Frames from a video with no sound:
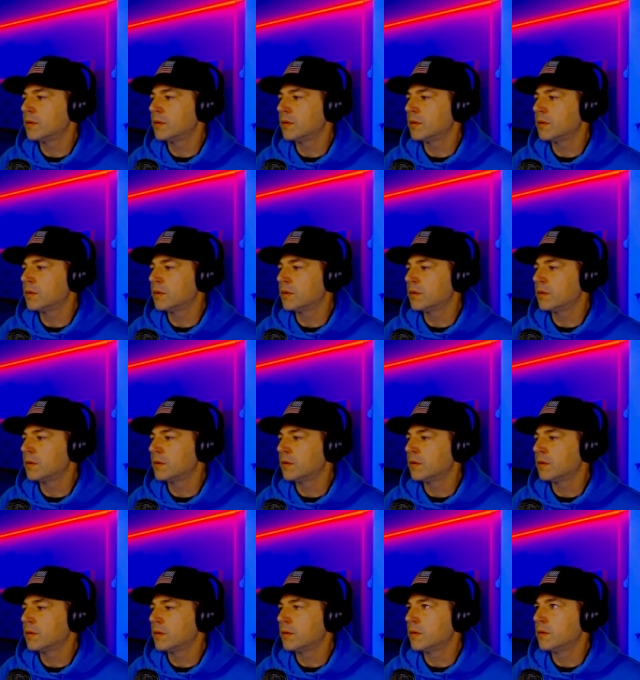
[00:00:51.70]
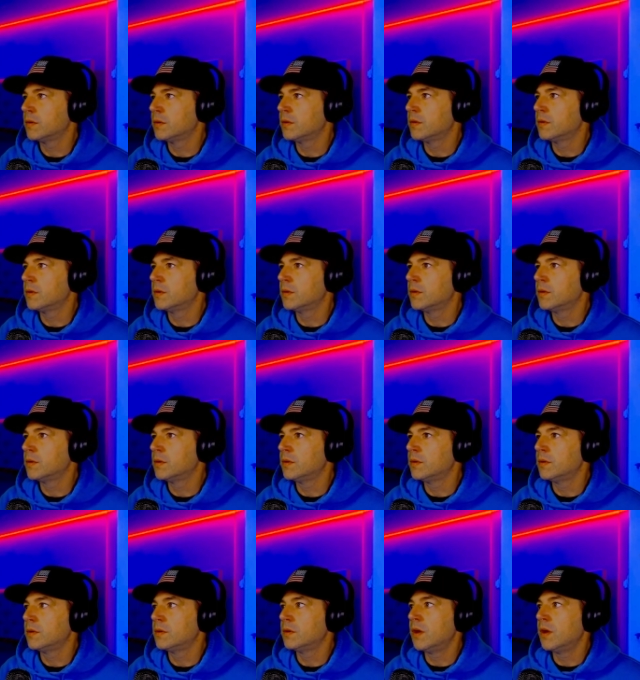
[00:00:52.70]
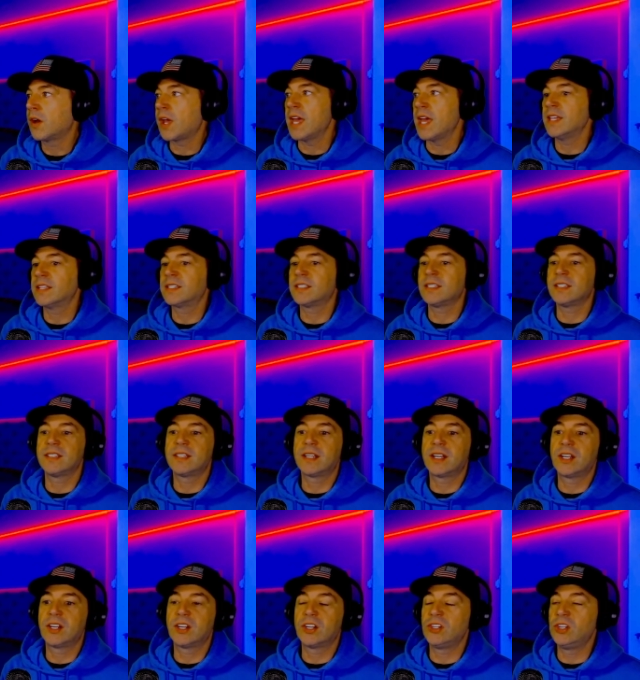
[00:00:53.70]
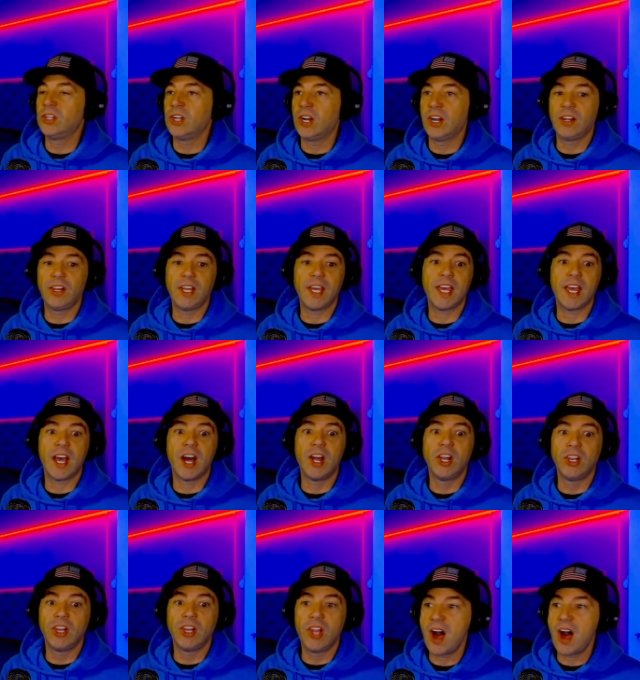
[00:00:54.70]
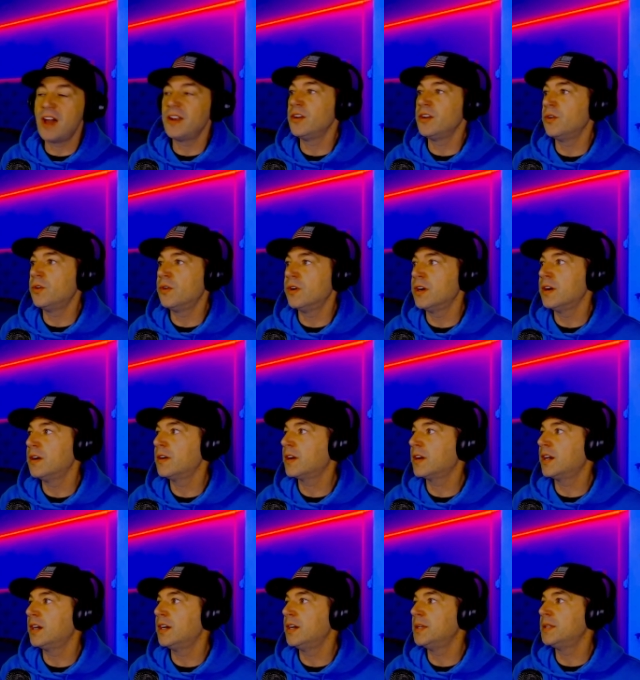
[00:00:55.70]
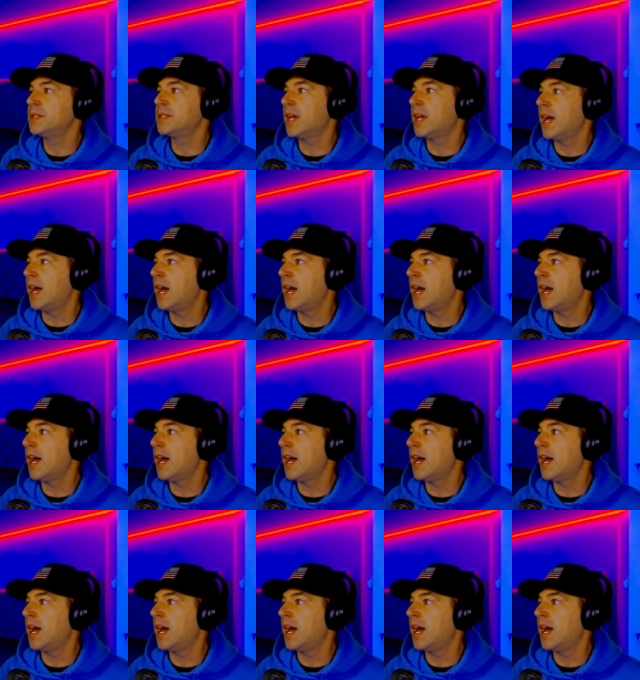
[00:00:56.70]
to start. Okay, this is clearly a lot newer because